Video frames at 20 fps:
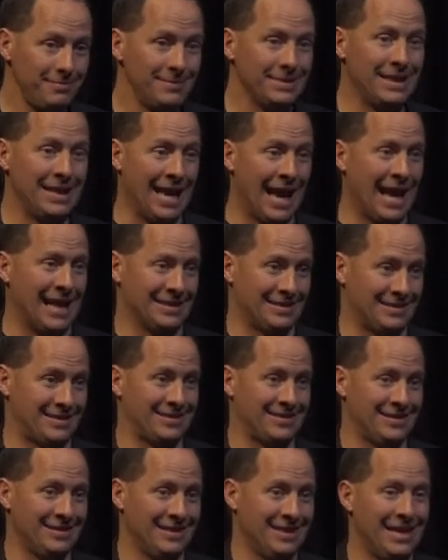
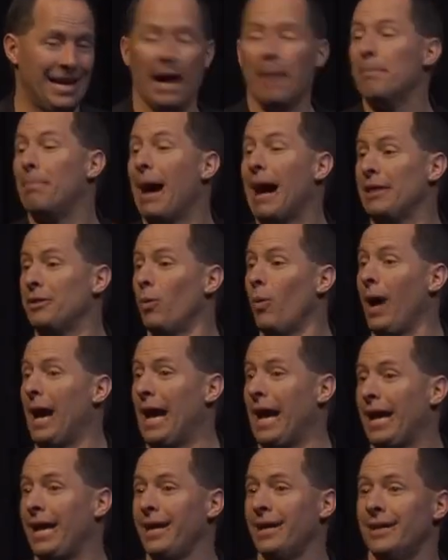Yes. And by the
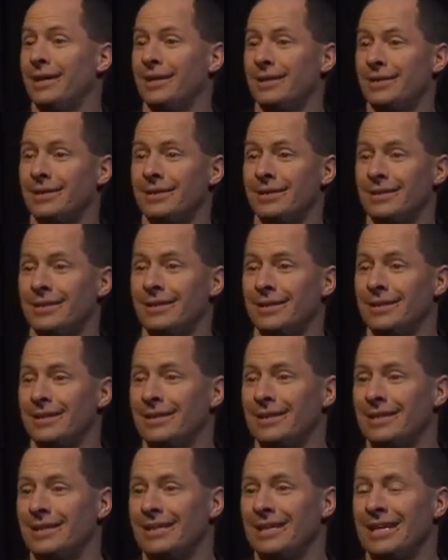way,
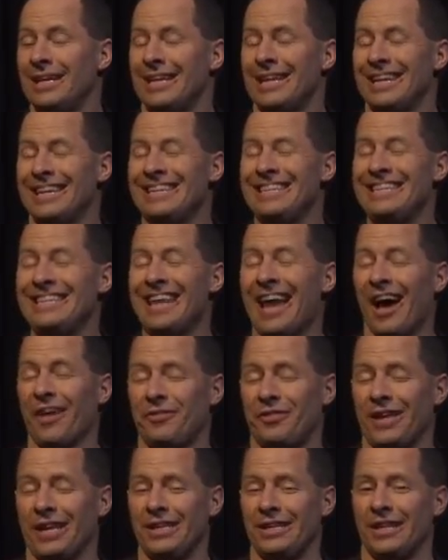
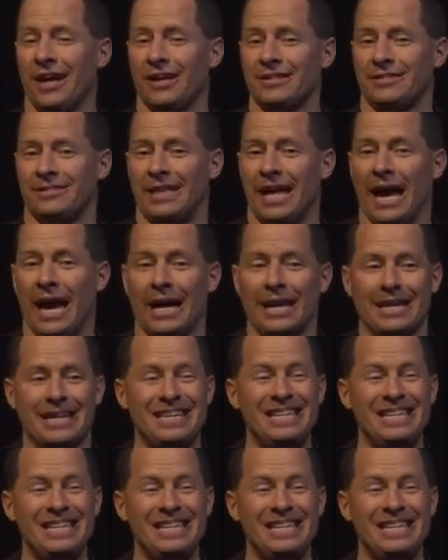nothing does that.